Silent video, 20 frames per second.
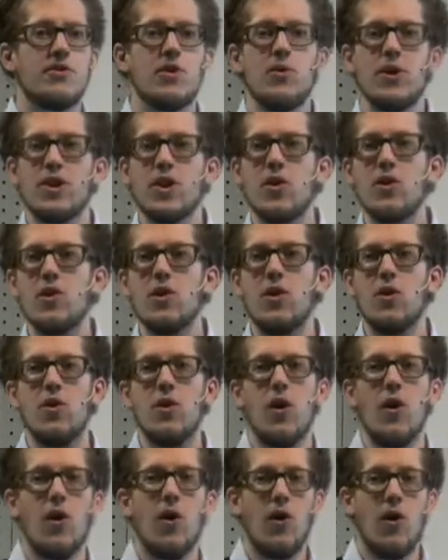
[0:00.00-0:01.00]
So we don't
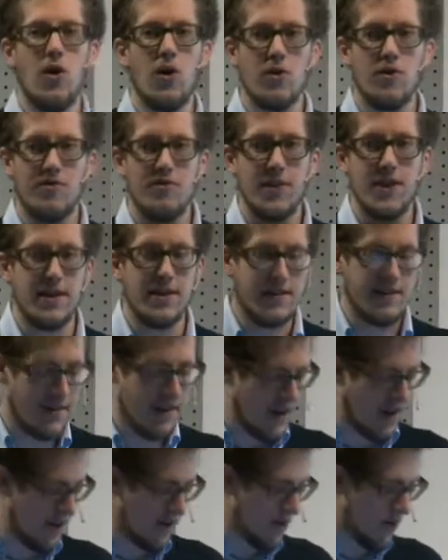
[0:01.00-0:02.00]
know all of this.
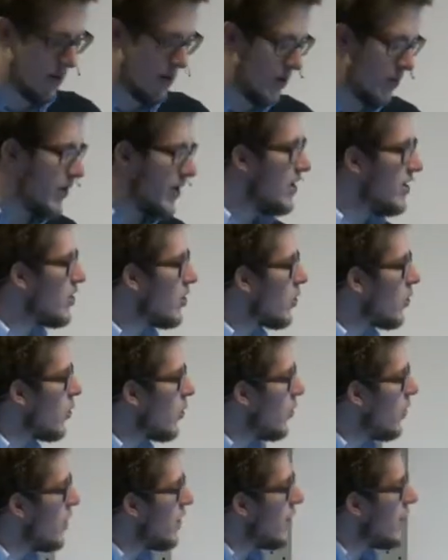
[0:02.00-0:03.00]
And so what we
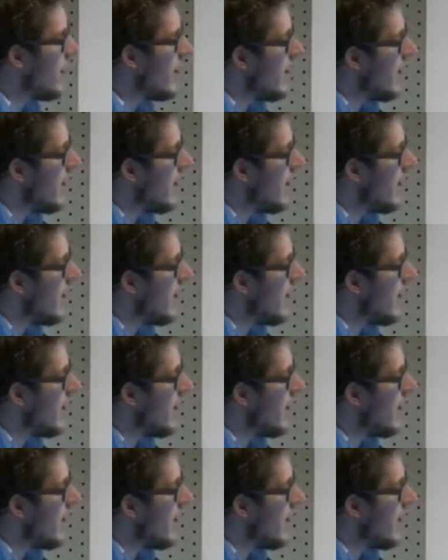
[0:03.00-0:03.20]
do